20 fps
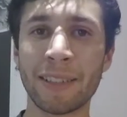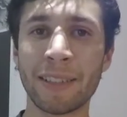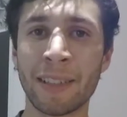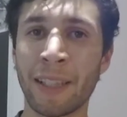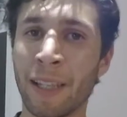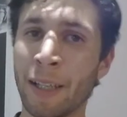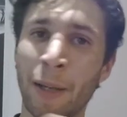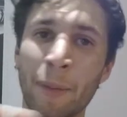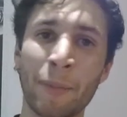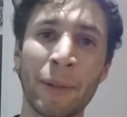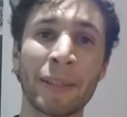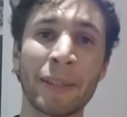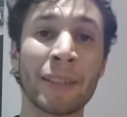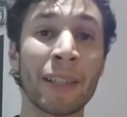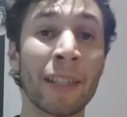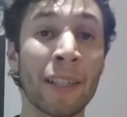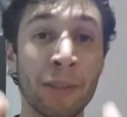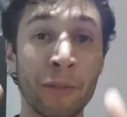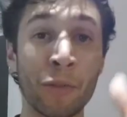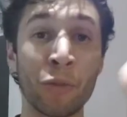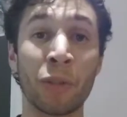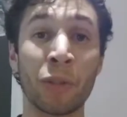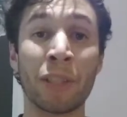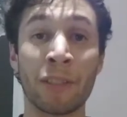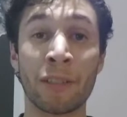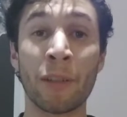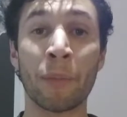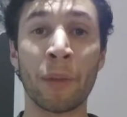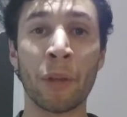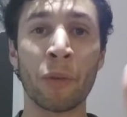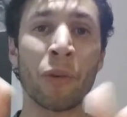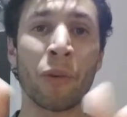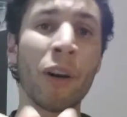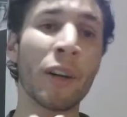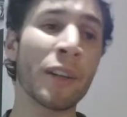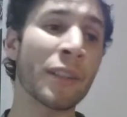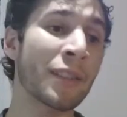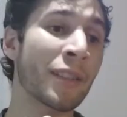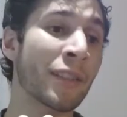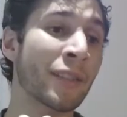and I'm not saying you did something
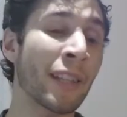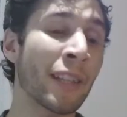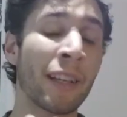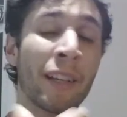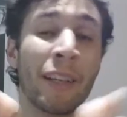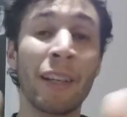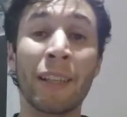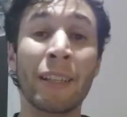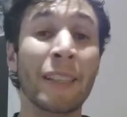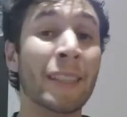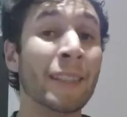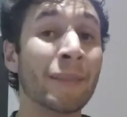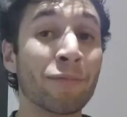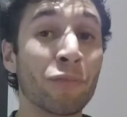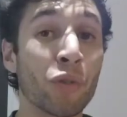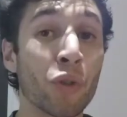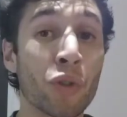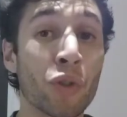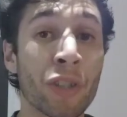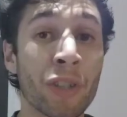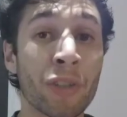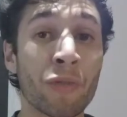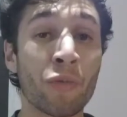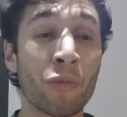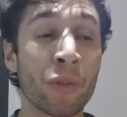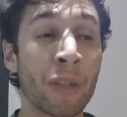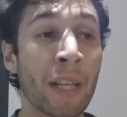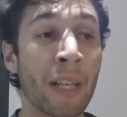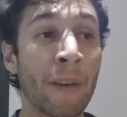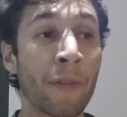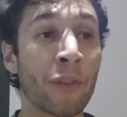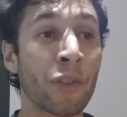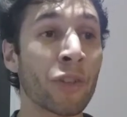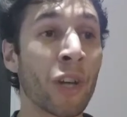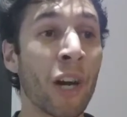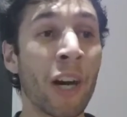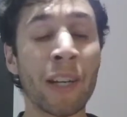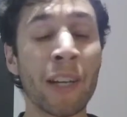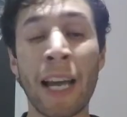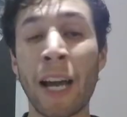wrong, it's just that you just were never
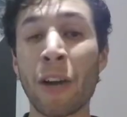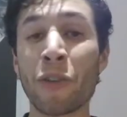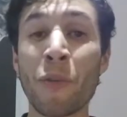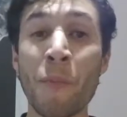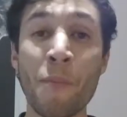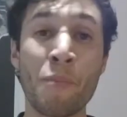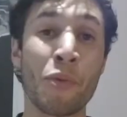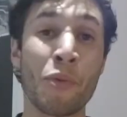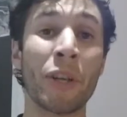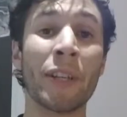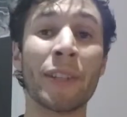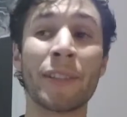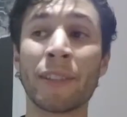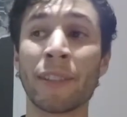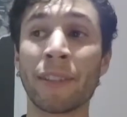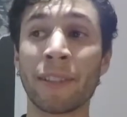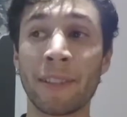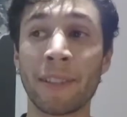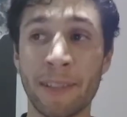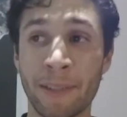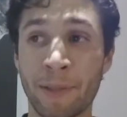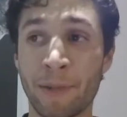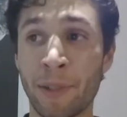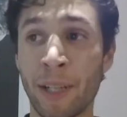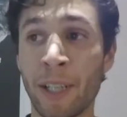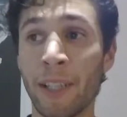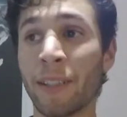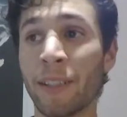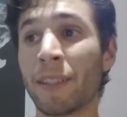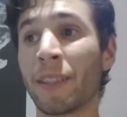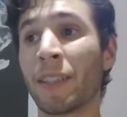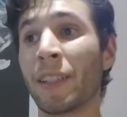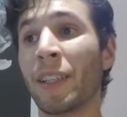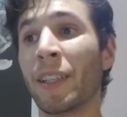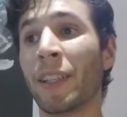taught how to embrace it, right?